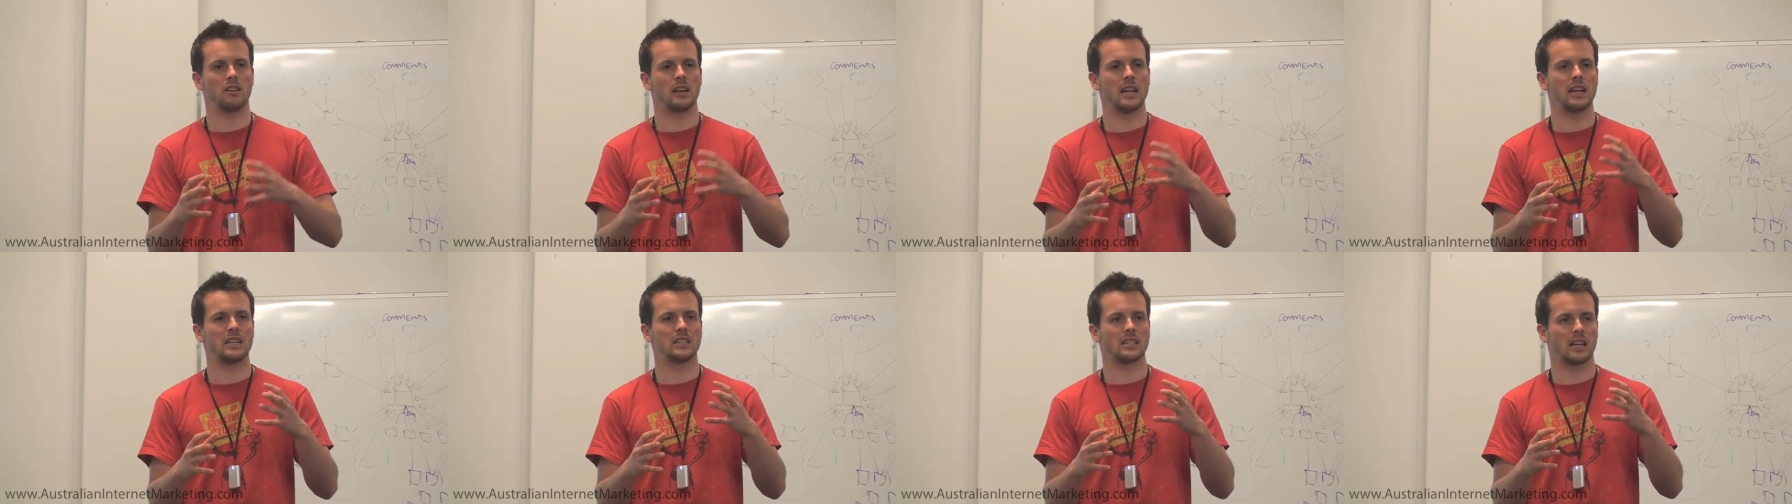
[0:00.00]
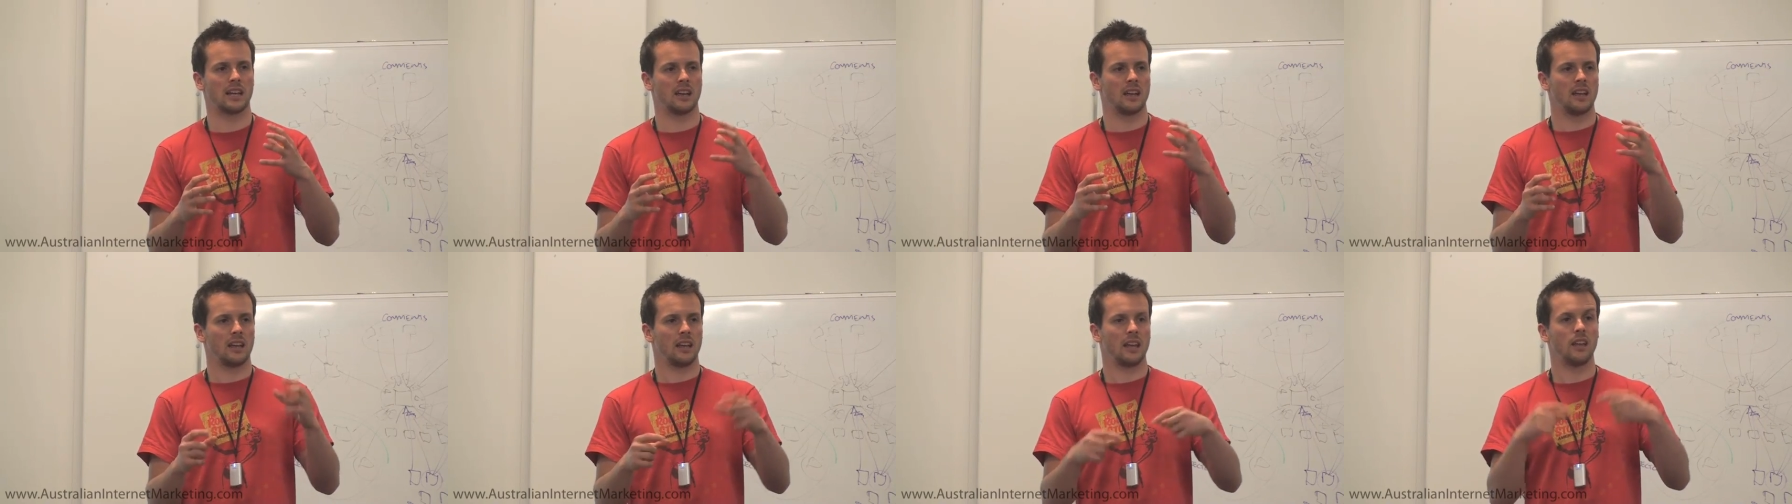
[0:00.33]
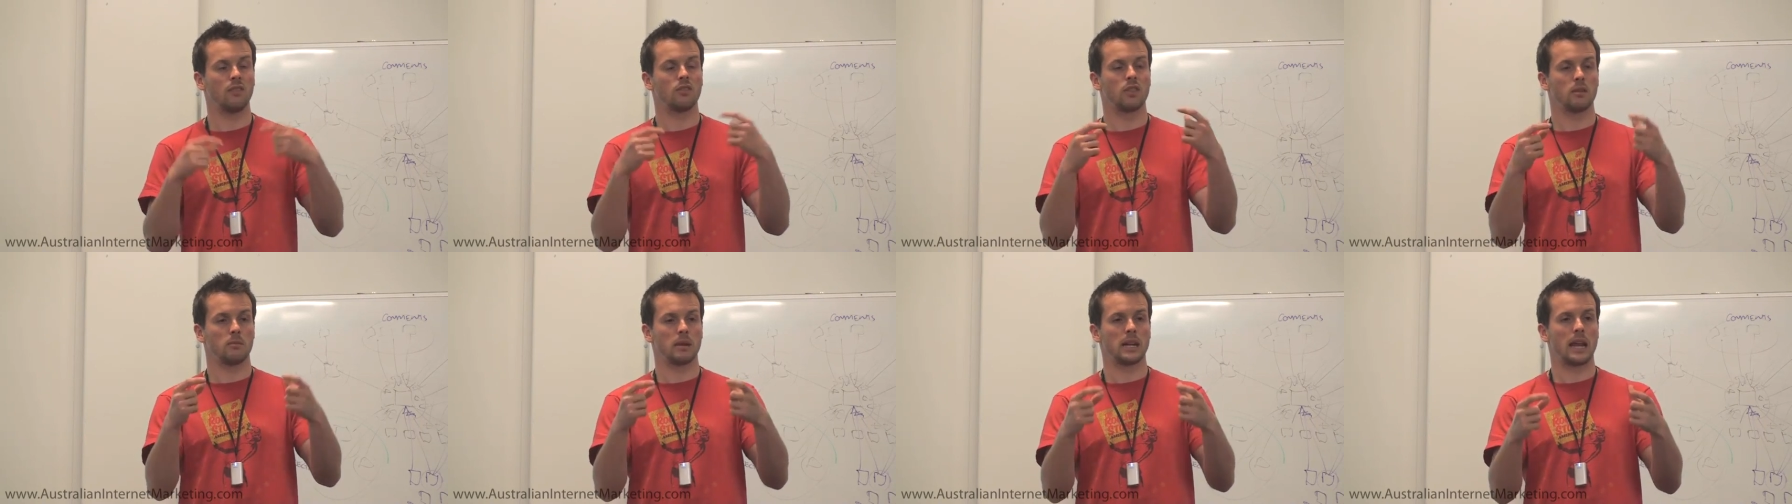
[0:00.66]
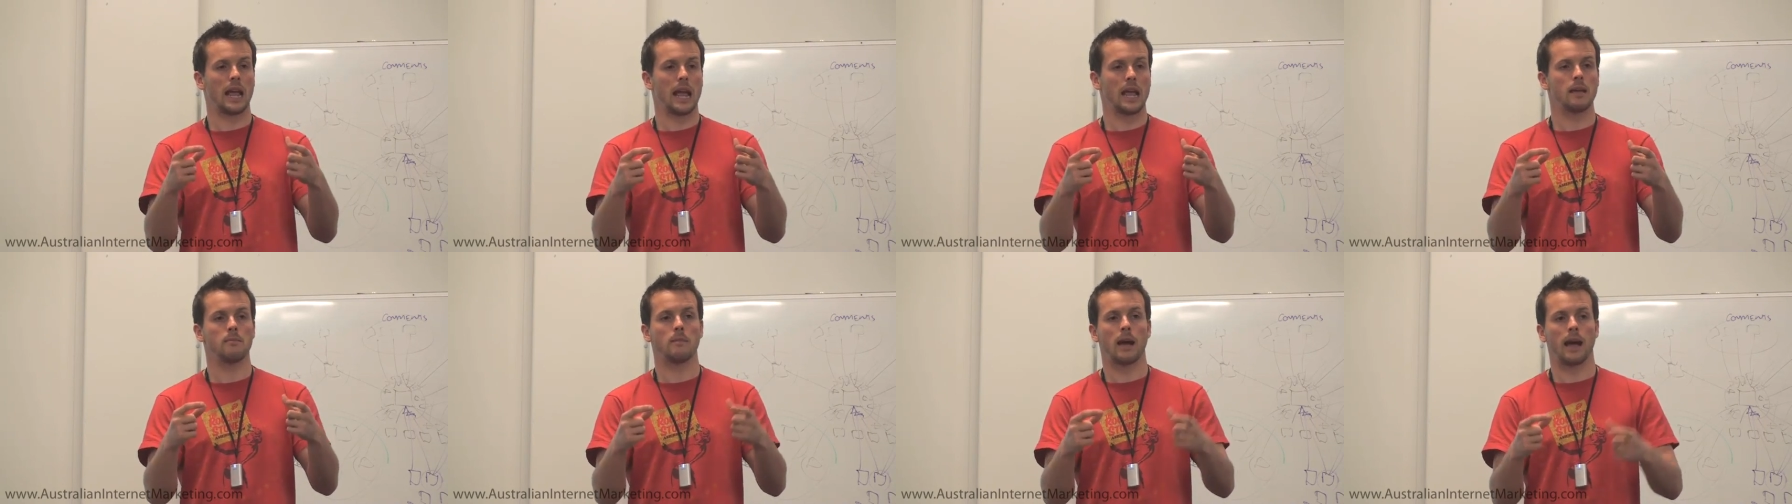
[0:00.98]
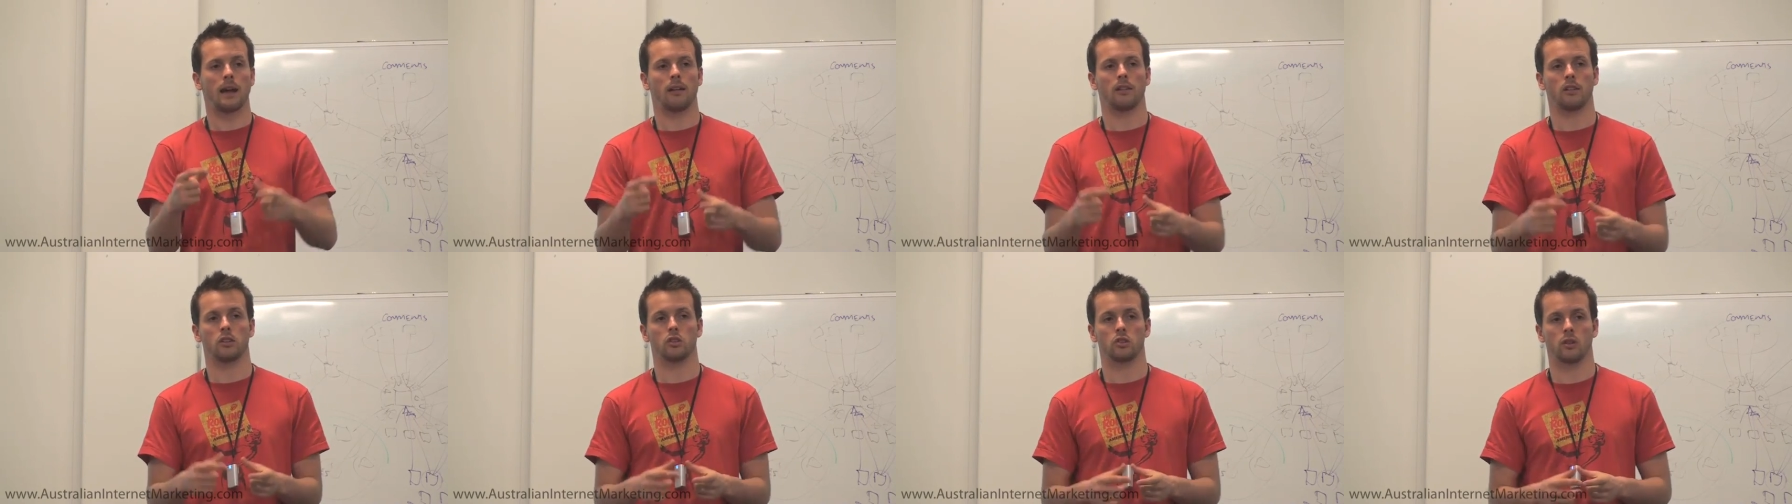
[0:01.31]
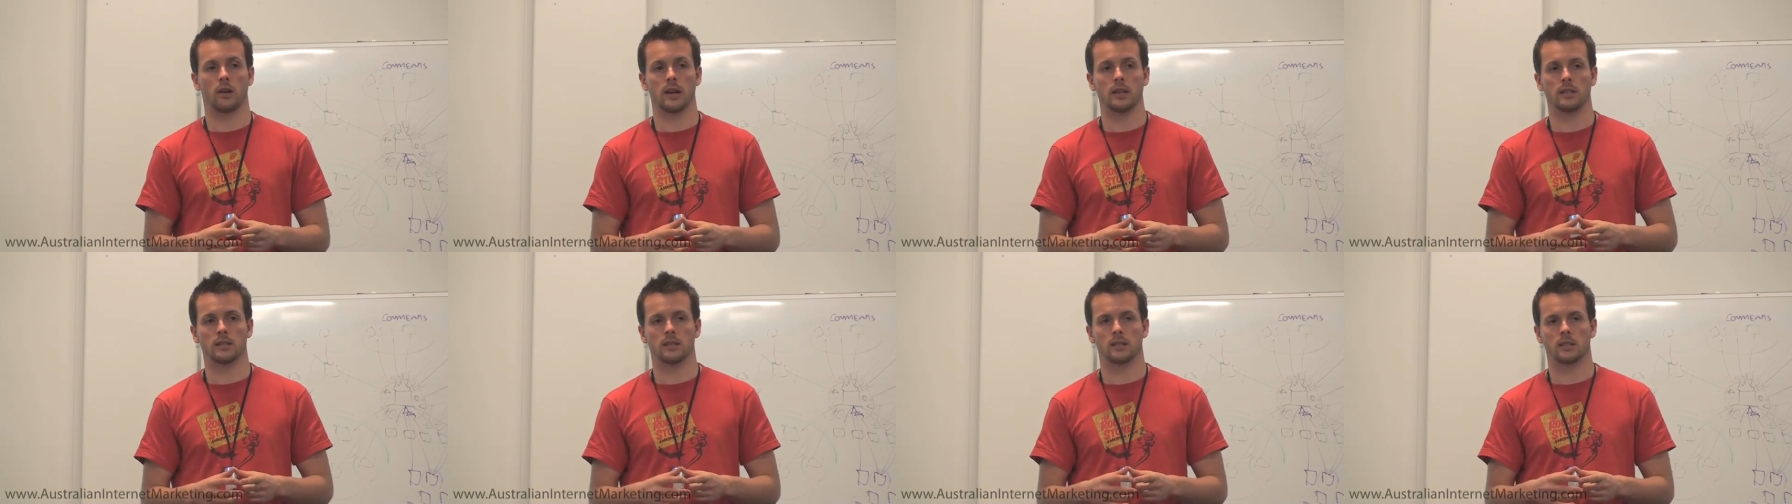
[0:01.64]
you need to give them an email email
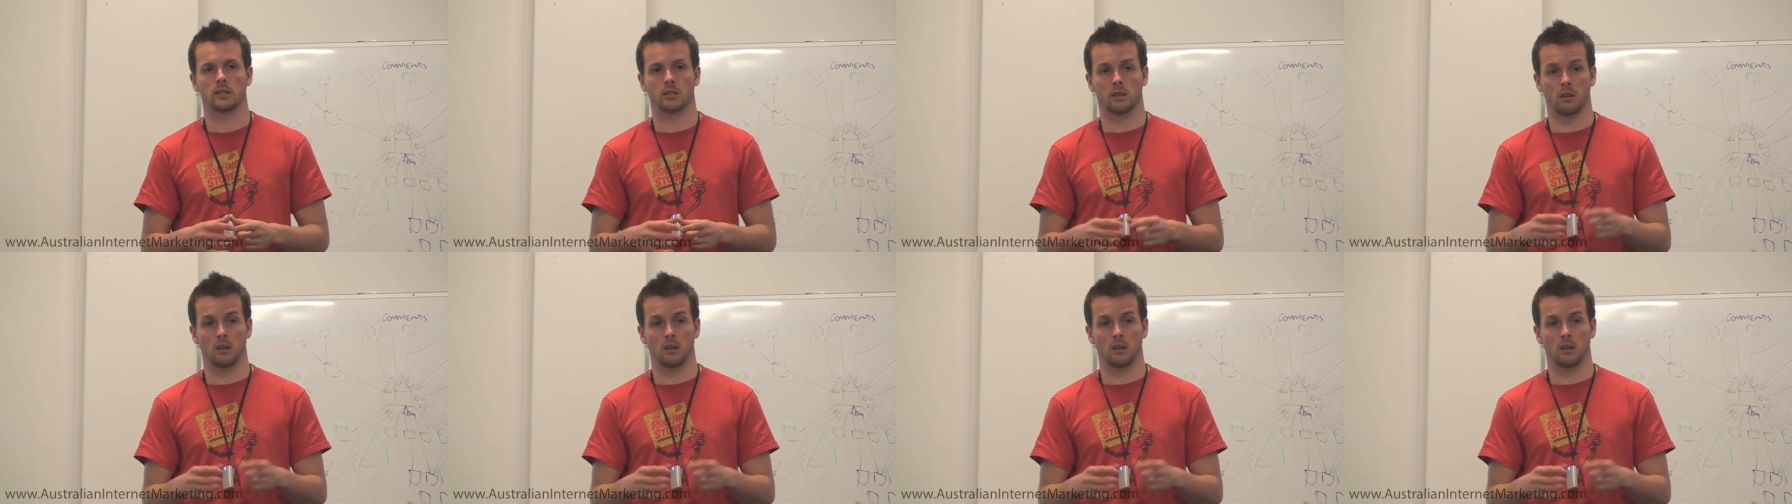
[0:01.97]
address.